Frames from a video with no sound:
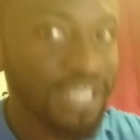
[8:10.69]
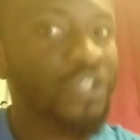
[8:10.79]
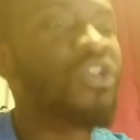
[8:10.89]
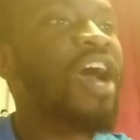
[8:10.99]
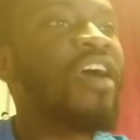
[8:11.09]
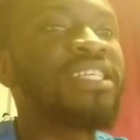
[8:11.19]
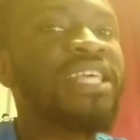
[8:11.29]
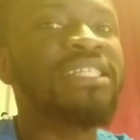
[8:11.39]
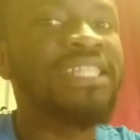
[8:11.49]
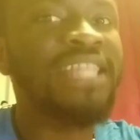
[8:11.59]
so now he
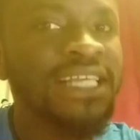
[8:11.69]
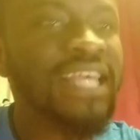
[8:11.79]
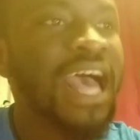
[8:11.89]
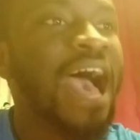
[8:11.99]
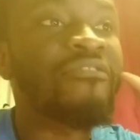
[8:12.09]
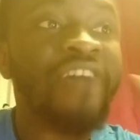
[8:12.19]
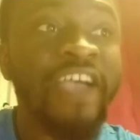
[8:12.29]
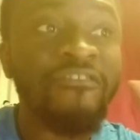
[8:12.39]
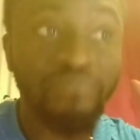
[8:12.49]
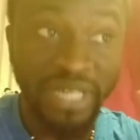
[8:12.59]
says, these are
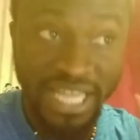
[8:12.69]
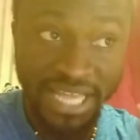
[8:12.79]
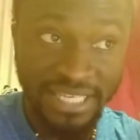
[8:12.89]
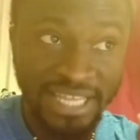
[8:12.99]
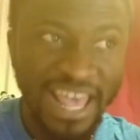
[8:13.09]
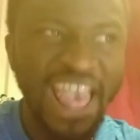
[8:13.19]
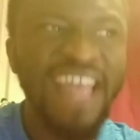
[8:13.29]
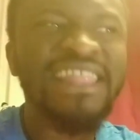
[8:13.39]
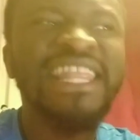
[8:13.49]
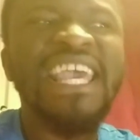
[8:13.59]
5 prayers
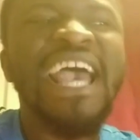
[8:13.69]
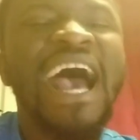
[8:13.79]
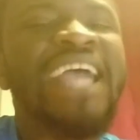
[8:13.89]
and they are